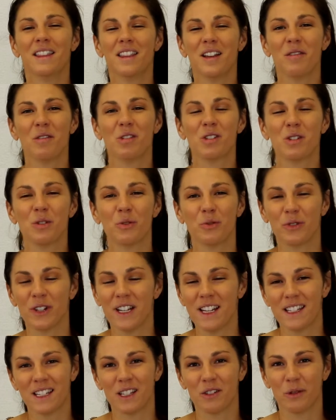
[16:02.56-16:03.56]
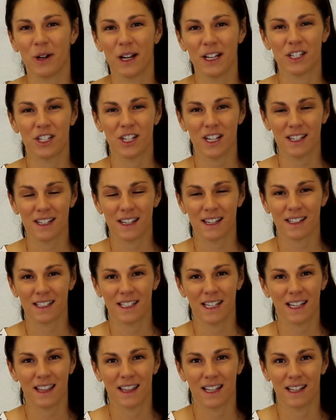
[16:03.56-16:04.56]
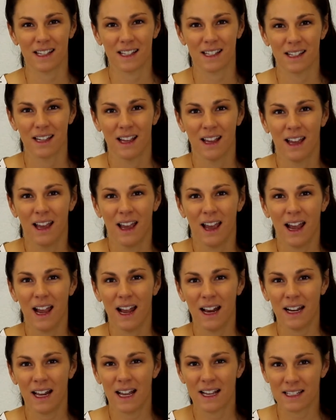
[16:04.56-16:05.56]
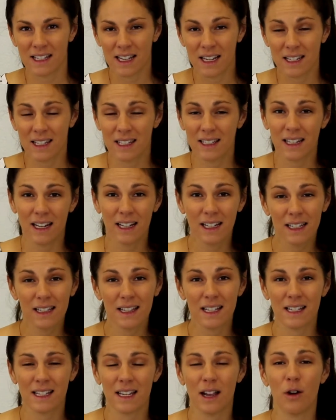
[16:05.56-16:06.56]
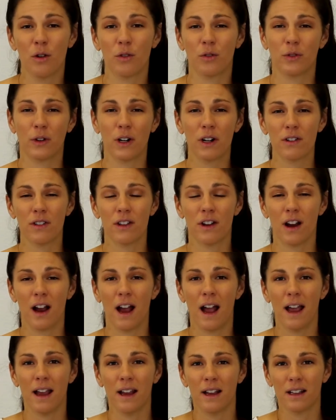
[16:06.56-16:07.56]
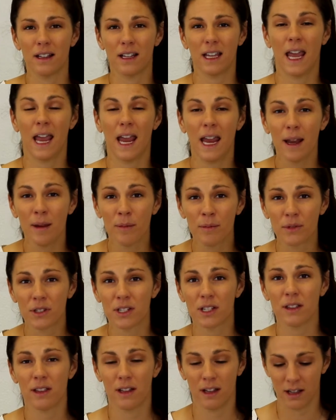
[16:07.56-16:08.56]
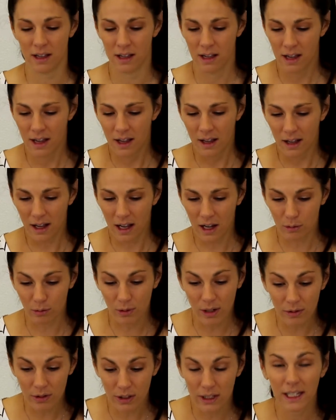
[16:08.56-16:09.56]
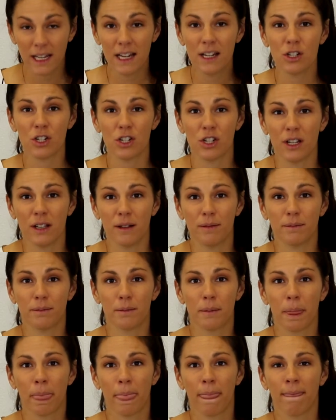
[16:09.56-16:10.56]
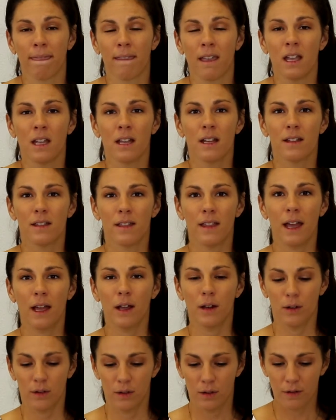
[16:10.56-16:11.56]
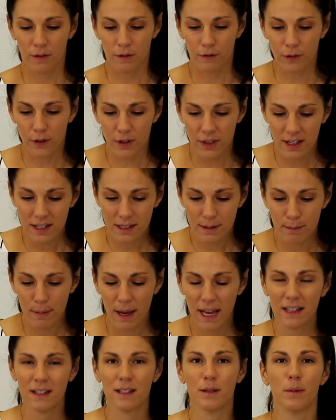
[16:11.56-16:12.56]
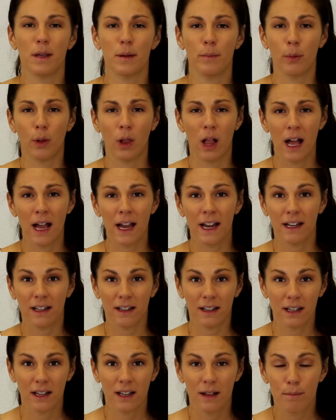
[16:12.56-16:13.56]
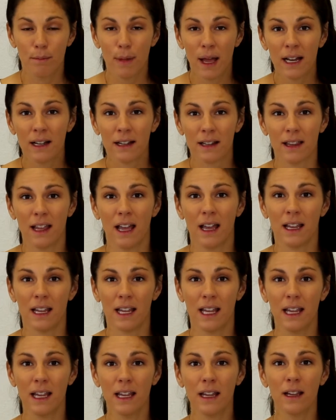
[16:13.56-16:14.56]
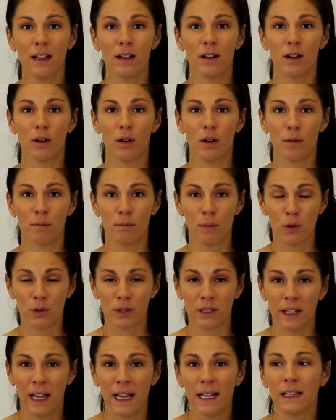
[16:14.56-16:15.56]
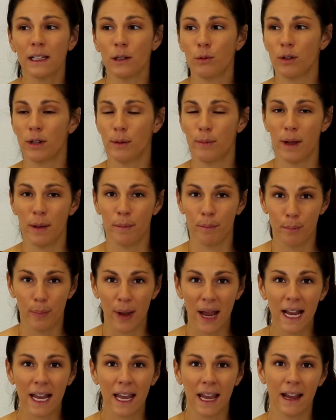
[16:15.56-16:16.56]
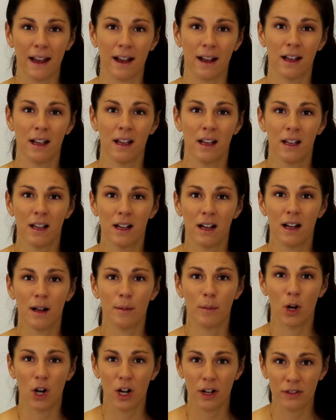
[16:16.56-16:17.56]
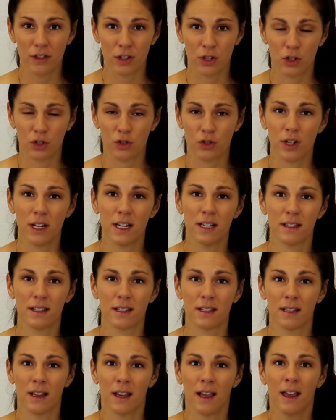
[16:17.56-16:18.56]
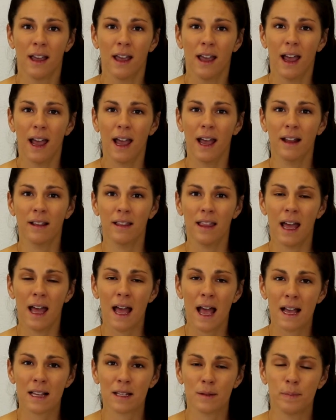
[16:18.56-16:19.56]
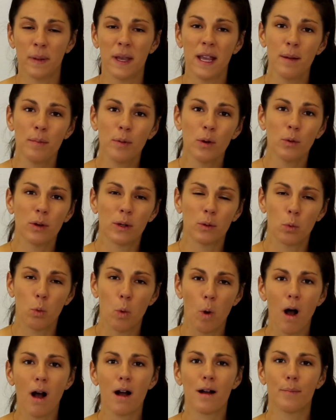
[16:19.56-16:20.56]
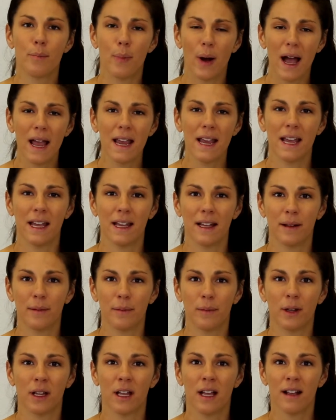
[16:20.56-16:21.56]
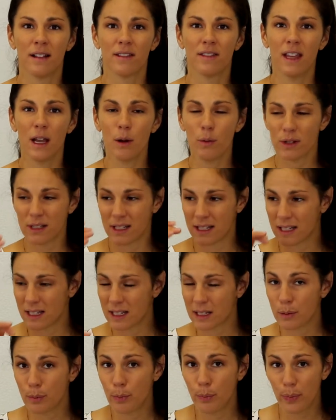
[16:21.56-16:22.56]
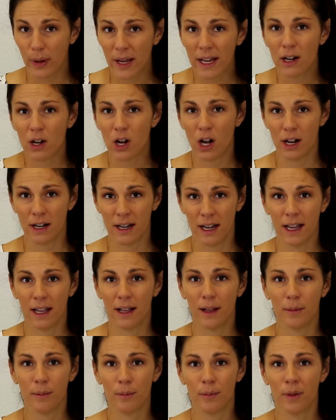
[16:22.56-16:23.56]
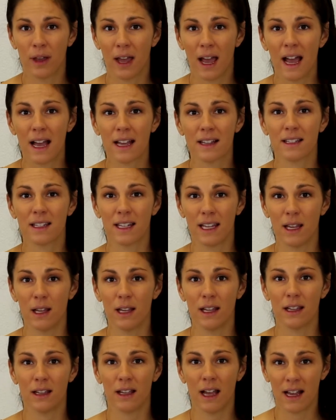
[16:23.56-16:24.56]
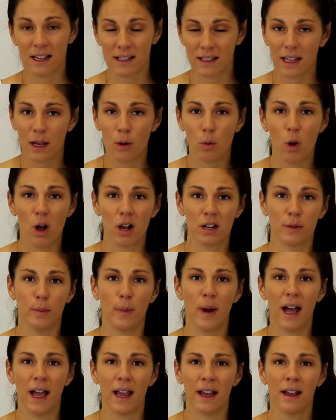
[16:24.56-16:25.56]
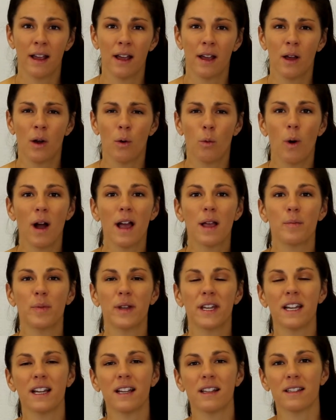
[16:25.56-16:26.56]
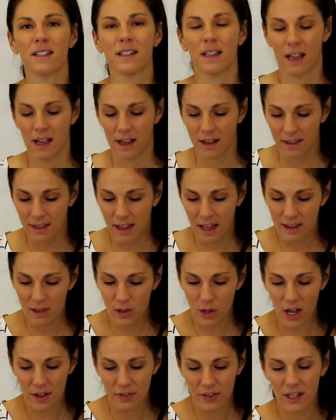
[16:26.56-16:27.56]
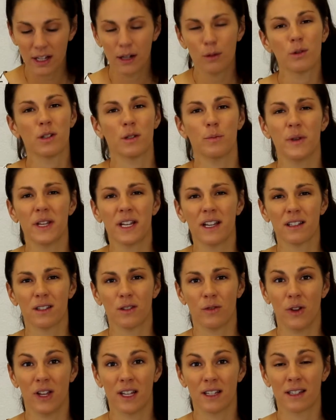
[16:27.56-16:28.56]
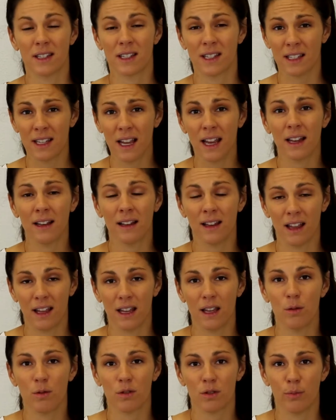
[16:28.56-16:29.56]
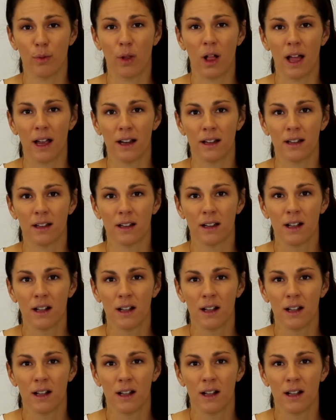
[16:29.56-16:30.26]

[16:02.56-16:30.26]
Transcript: there was a reason why jesus did this and as i studied this out further i came to the uh, revelation that for this man to be blind meant that he most likely would have been begging um, on the streets, and that as people would walk by him, they would spit on him as he as they walked by. Why? Because they thought that it was because of his sin that he was blind.